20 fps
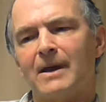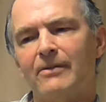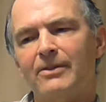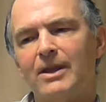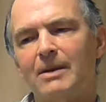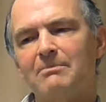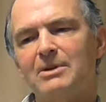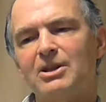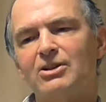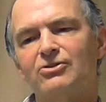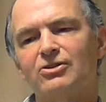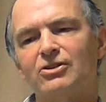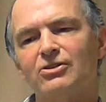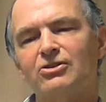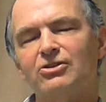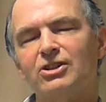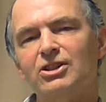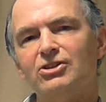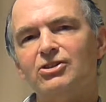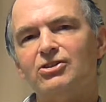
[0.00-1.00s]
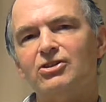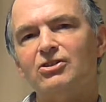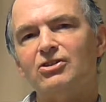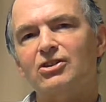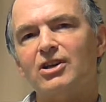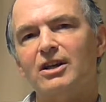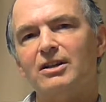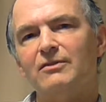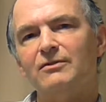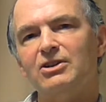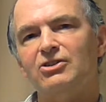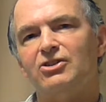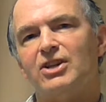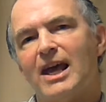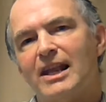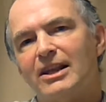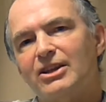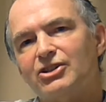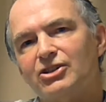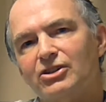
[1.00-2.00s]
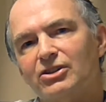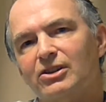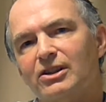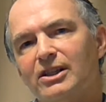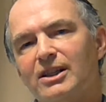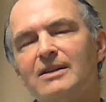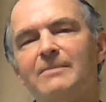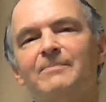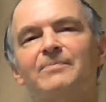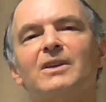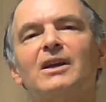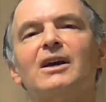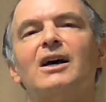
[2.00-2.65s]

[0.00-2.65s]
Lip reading: And that means that the teachers can kind of intelligently